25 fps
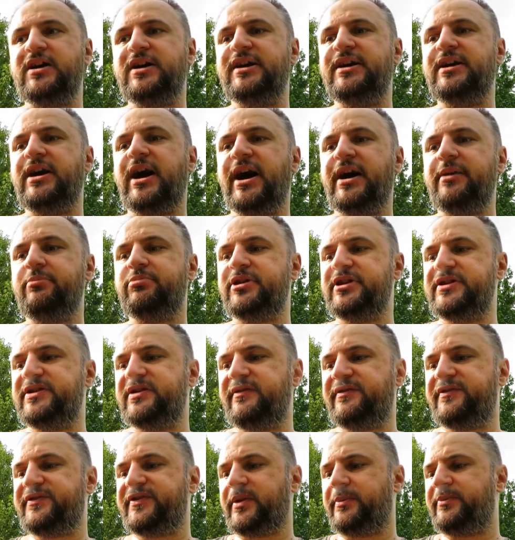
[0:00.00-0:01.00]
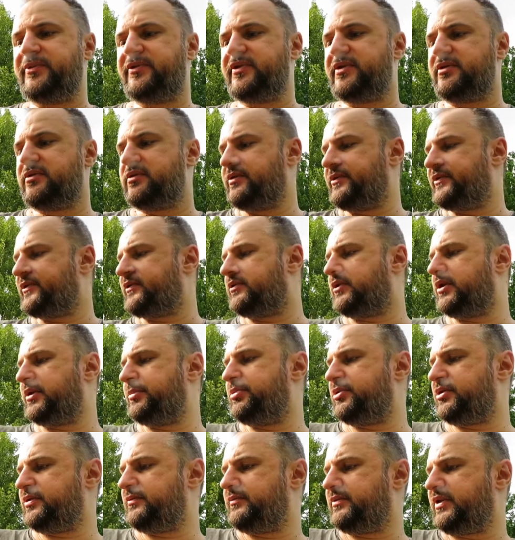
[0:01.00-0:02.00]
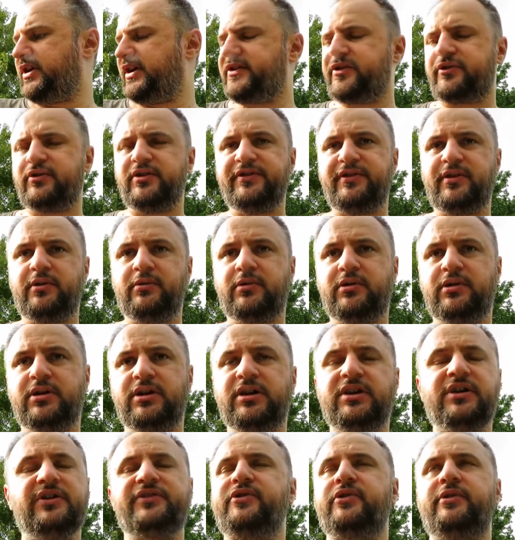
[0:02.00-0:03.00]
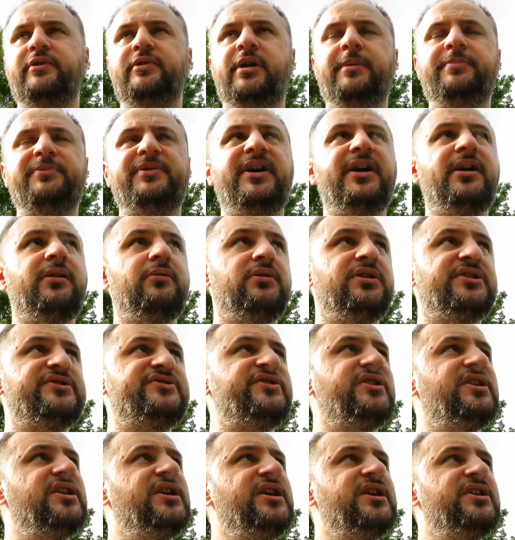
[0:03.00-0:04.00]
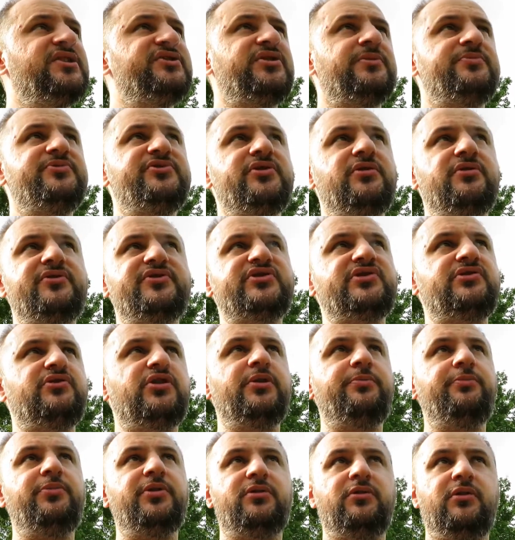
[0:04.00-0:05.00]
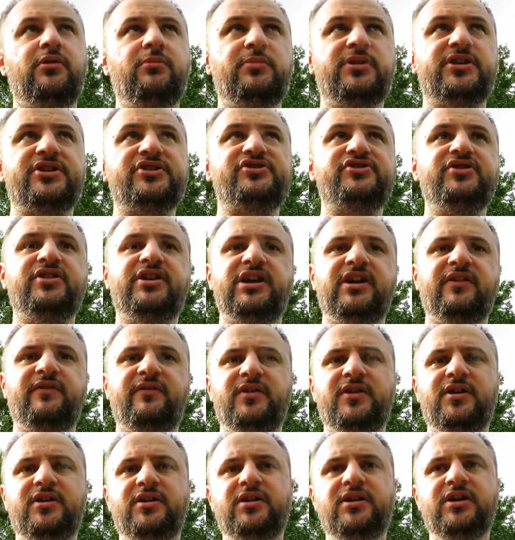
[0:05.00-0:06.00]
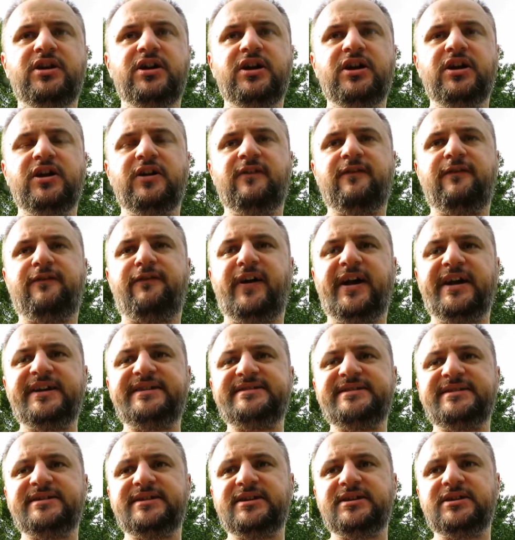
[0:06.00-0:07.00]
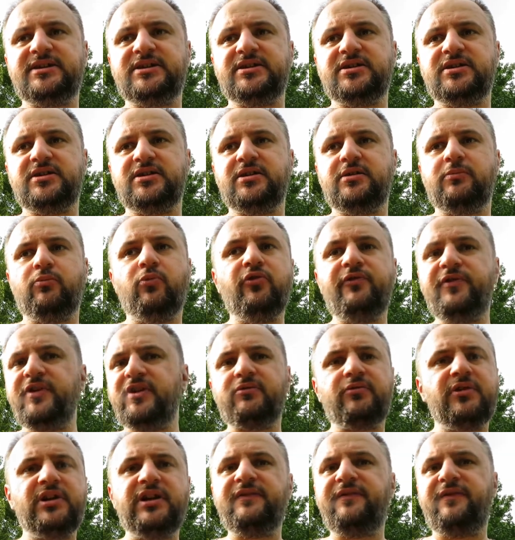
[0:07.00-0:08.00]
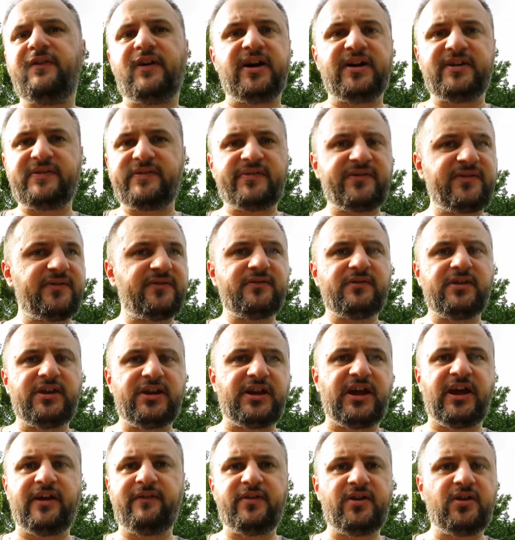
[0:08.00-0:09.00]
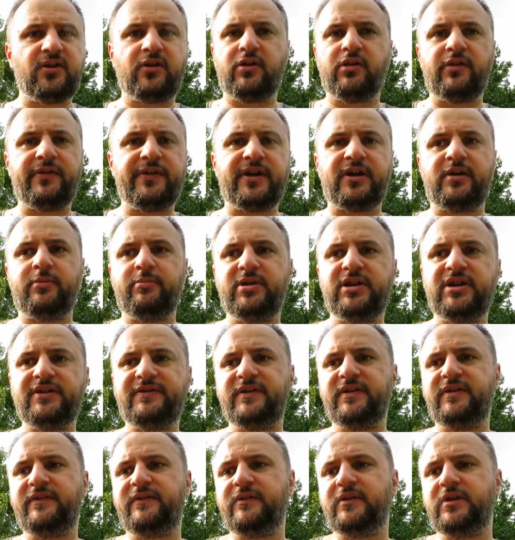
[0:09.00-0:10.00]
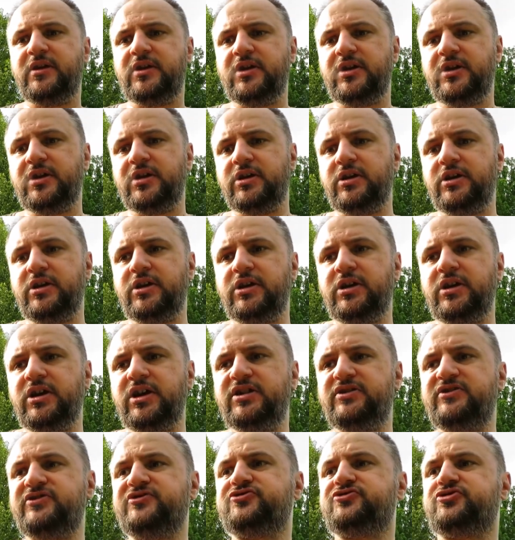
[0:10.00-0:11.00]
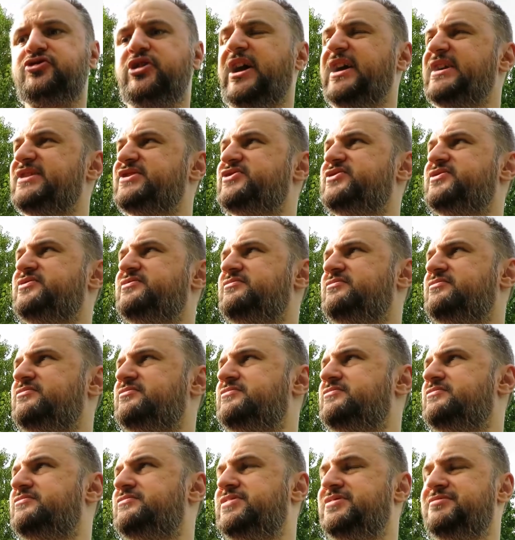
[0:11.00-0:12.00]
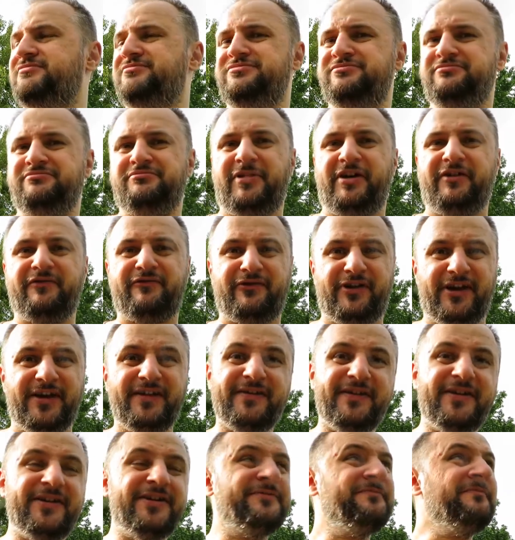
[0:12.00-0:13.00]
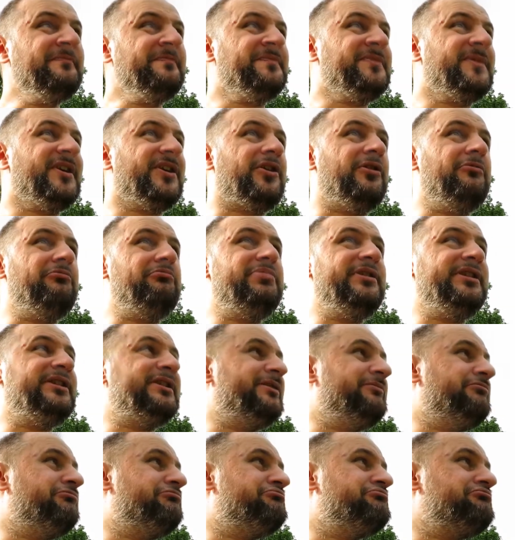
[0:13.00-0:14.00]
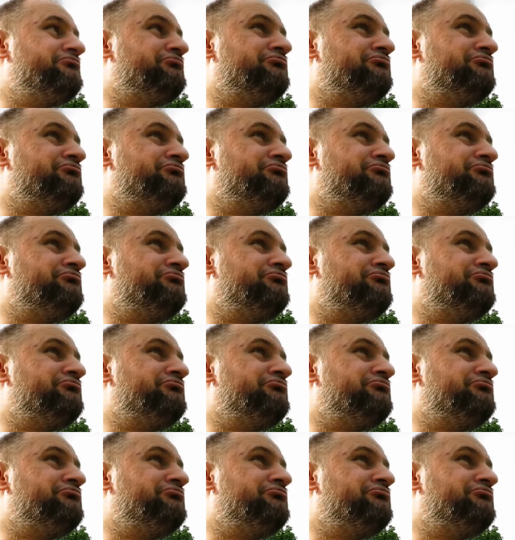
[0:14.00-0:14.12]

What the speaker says: hybrid of Sub-Zero Scorpion. Actually, Reptile was Sub-Zero Scorpion all merged together, fighting, moving really fast, and having all their abilities. It trashed my friend, completely